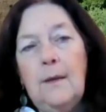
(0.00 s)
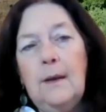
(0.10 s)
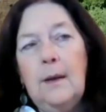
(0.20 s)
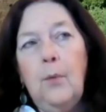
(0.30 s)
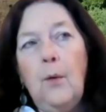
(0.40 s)

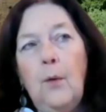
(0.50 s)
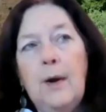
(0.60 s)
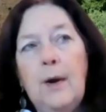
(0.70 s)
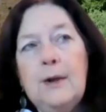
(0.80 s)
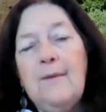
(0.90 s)
the
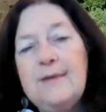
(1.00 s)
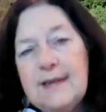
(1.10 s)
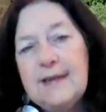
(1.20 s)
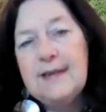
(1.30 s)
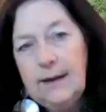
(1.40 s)
boys would have
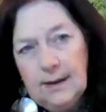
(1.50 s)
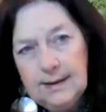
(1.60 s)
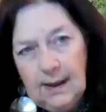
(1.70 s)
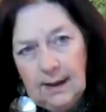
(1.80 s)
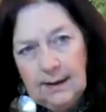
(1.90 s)
secular
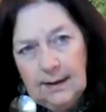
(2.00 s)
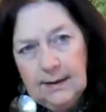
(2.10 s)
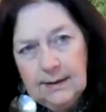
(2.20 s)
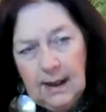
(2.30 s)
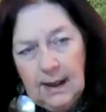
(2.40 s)

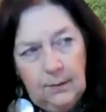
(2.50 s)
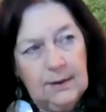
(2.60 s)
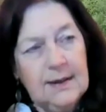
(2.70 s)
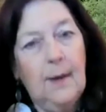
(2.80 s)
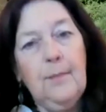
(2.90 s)
studies that
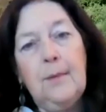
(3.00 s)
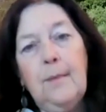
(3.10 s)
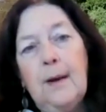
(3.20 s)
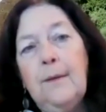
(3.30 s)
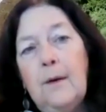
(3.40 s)
would
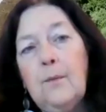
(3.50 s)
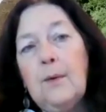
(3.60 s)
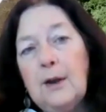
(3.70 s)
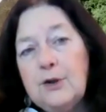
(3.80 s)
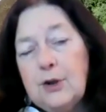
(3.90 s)
supplement their
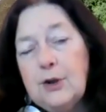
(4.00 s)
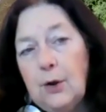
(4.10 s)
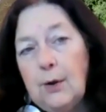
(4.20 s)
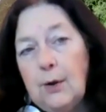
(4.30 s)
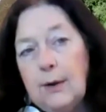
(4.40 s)
religious
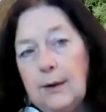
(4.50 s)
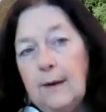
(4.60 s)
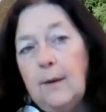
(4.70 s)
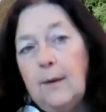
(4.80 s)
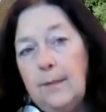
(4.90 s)
learning
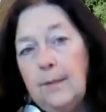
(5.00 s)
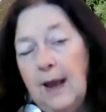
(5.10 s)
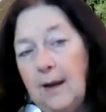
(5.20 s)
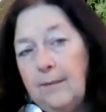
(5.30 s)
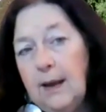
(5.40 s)
that they would be
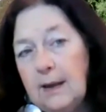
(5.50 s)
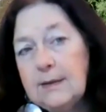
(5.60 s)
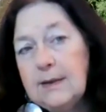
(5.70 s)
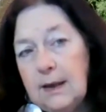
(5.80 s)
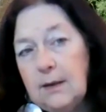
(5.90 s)
having at
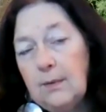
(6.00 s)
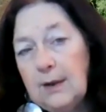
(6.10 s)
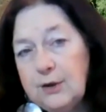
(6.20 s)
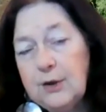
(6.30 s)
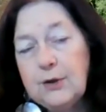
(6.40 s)
the
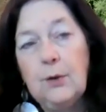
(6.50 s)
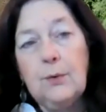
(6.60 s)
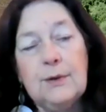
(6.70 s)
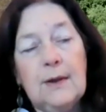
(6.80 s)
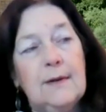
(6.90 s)
religious
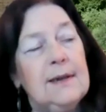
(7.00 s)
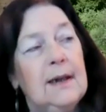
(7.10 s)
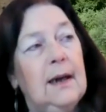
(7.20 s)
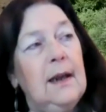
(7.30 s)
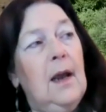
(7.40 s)
schools in the
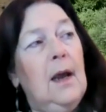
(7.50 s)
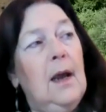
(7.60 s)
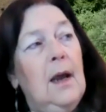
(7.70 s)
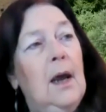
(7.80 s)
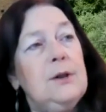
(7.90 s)
city.
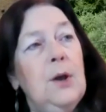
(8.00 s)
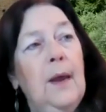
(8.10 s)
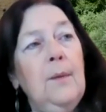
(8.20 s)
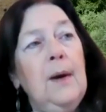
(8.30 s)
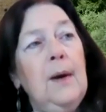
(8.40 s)
So
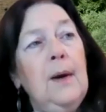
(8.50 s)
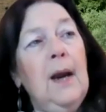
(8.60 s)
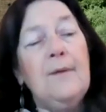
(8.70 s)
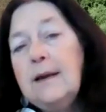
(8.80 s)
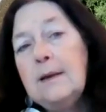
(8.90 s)
they would have
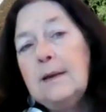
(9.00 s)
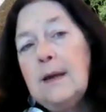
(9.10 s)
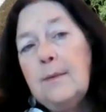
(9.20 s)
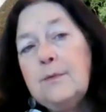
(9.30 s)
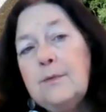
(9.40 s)
secular
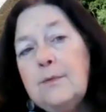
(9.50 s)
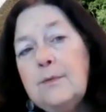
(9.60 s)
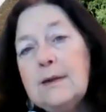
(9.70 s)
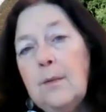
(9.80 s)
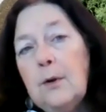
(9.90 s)
subjects.
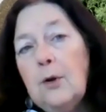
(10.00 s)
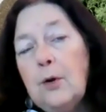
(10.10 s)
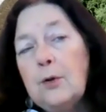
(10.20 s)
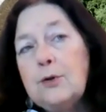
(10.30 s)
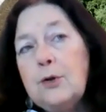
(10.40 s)
They would
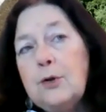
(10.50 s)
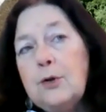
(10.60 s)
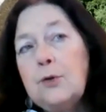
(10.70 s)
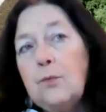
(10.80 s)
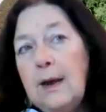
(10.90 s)
learn to
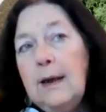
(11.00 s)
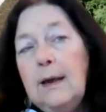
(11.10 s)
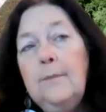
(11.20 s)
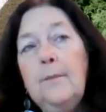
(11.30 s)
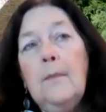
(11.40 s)
read